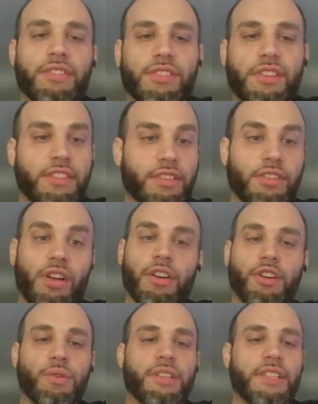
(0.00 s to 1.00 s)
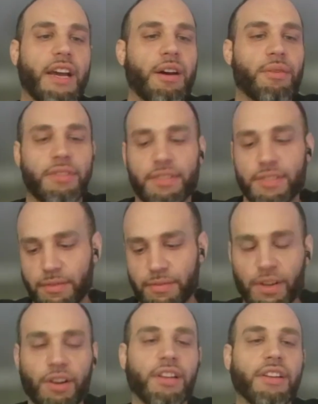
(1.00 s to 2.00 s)
So like Solana going down, it's like
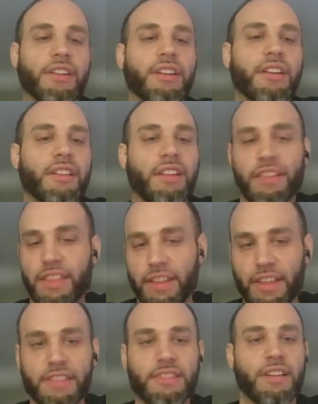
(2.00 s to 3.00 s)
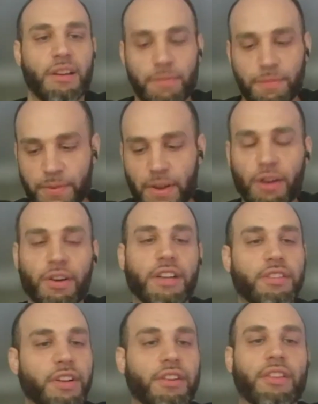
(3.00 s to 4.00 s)
very like that. That's like a very
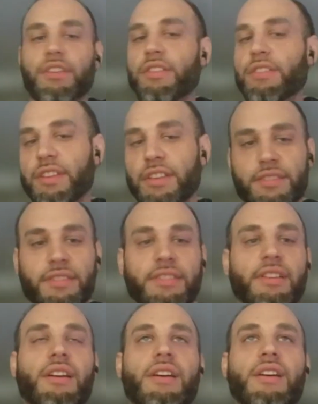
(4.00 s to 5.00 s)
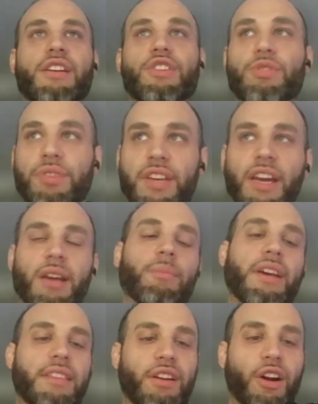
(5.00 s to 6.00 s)
clear like this. You can't
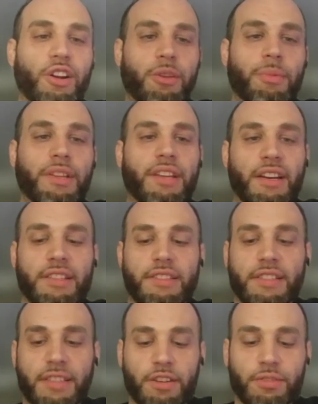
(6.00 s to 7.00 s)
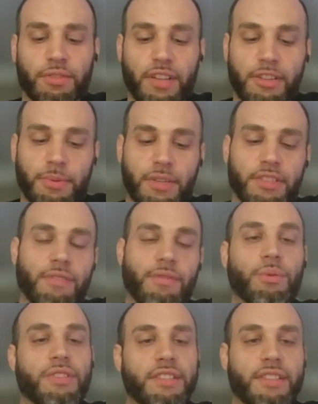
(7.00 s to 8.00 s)
make the argument that it's decentralized, because if it
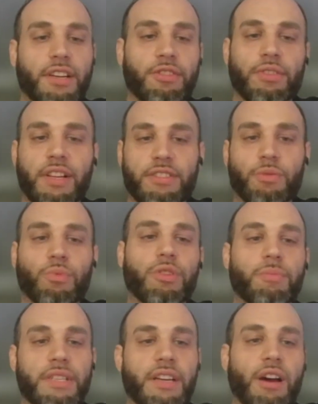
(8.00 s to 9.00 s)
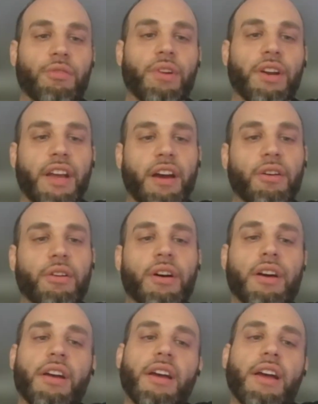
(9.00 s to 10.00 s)
was decentralized, it wouldn't be down right now.
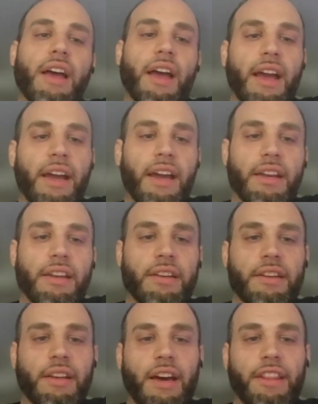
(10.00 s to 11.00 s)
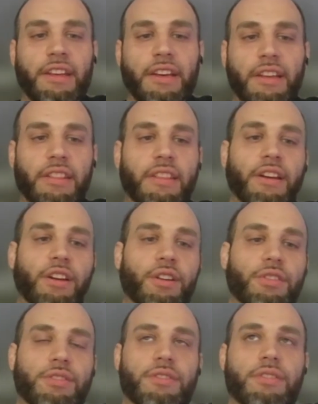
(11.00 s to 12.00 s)
And I think
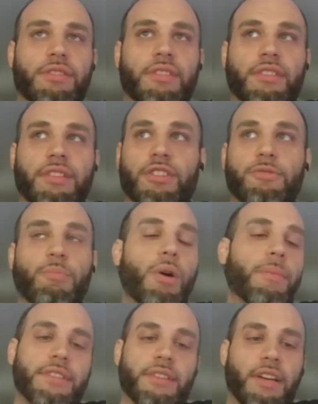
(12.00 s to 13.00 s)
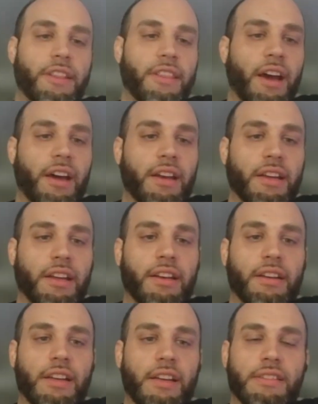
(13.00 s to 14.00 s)
there's moments like that,
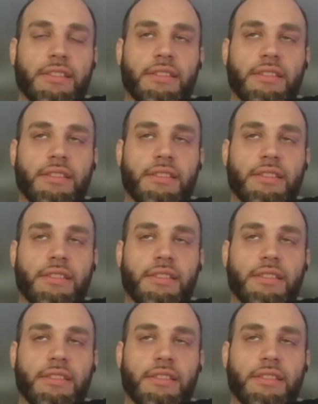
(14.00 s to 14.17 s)
and it